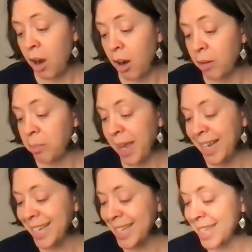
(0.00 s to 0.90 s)
are
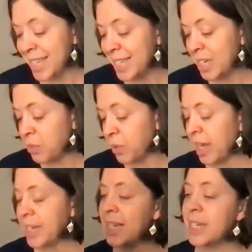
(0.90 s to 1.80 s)
made consistent with
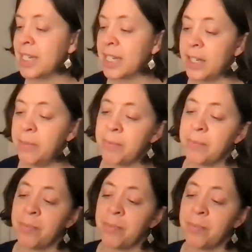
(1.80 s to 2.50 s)
identity